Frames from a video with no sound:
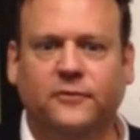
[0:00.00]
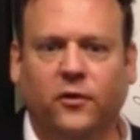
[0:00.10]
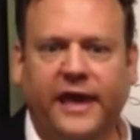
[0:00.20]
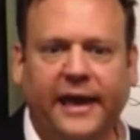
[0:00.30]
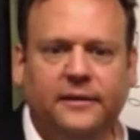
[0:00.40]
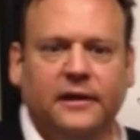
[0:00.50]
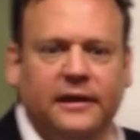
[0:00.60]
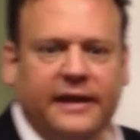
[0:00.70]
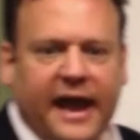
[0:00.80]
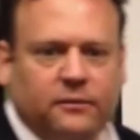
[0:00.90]
Okay?
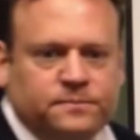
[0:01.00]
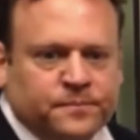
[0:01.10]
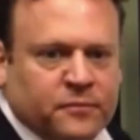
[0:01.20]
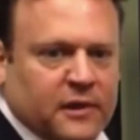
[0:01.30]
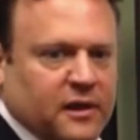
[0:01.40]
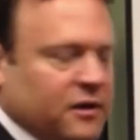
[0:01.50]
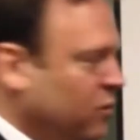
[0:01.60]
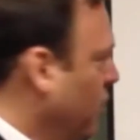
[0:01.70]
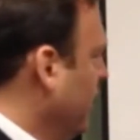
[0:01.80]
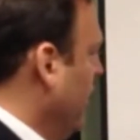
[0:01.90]
Now,
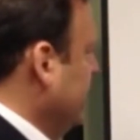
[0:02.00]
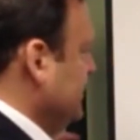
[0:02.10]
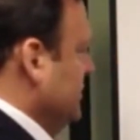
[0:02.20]
we're going